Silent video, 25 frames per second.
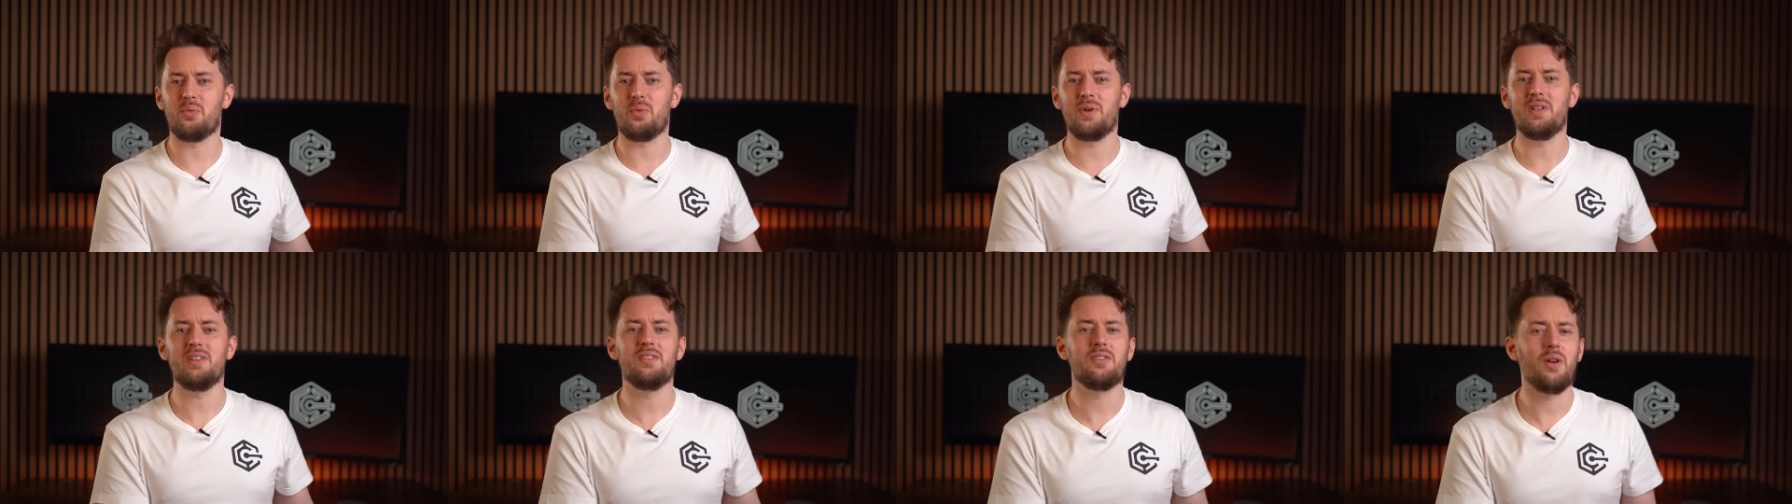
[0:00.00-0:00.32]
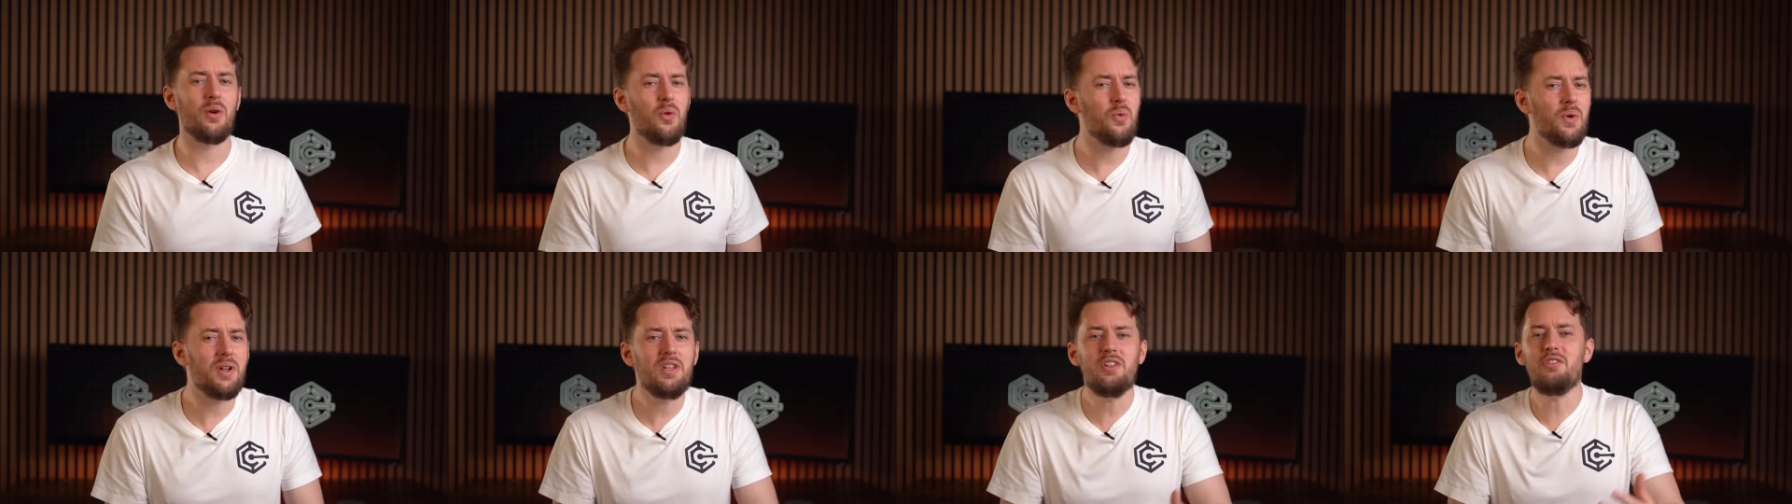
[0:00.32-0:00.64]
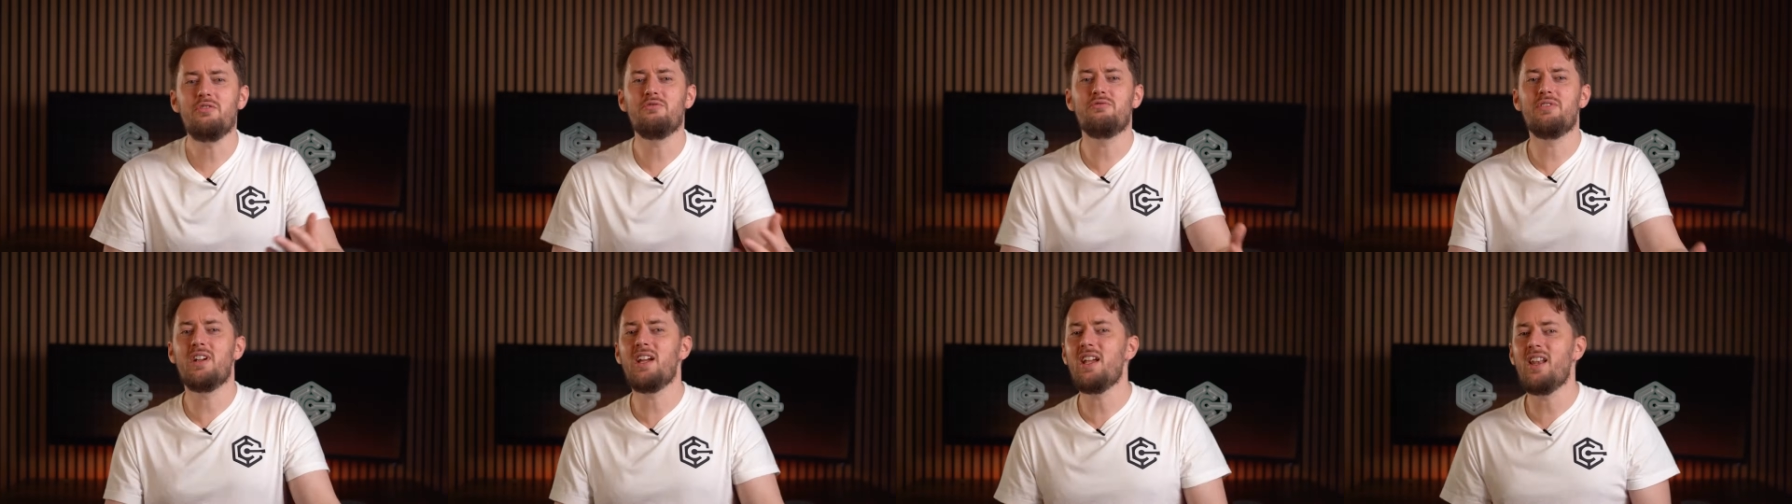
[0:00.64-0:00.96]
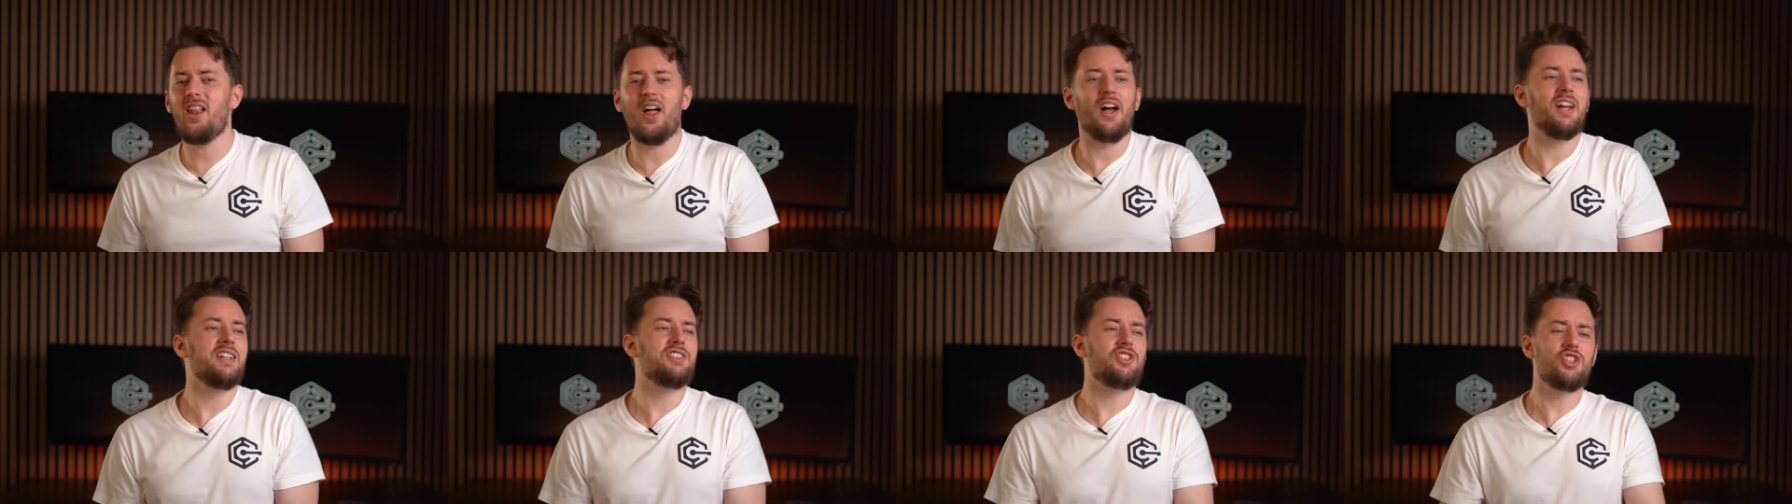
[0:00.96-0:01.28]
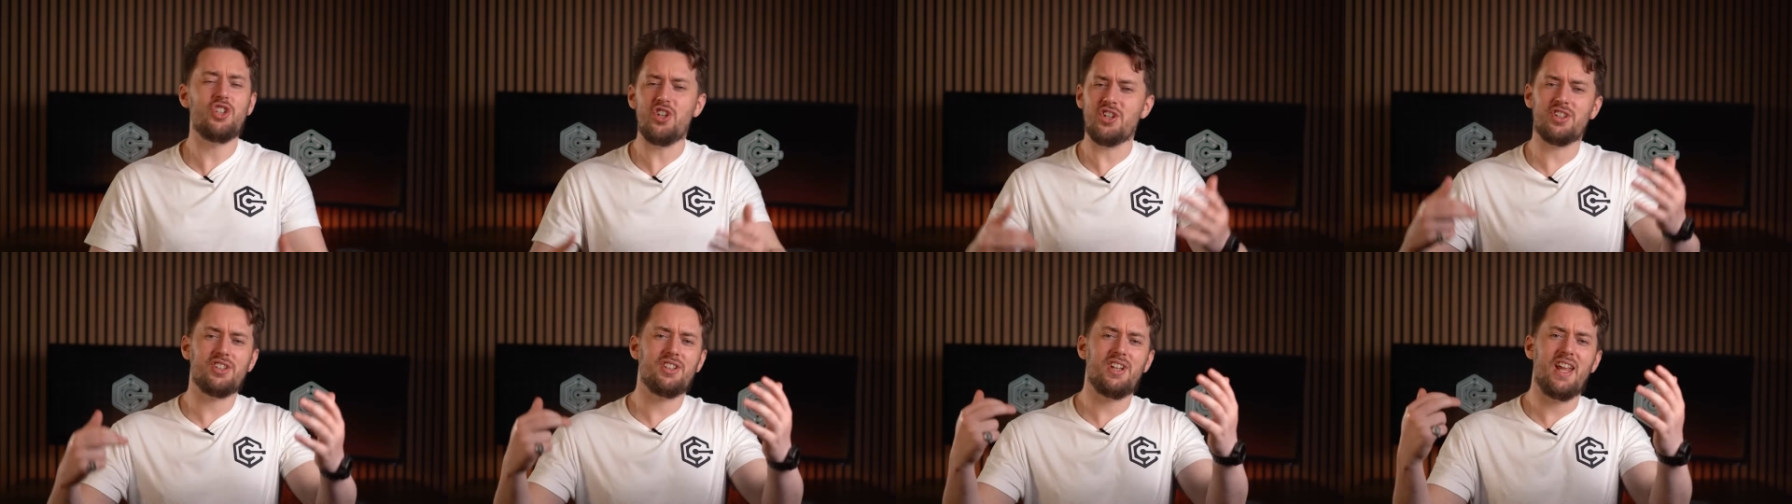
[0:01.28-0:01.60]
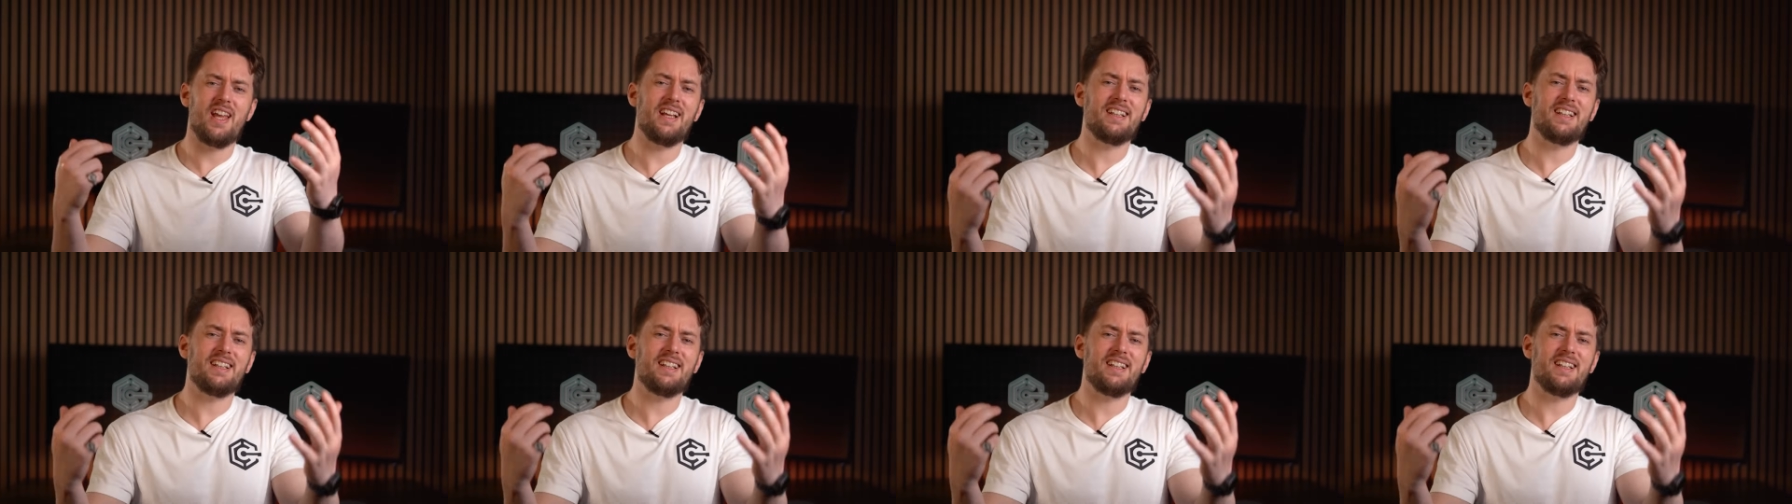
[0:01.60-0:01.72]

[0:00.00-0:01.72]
window when you realize just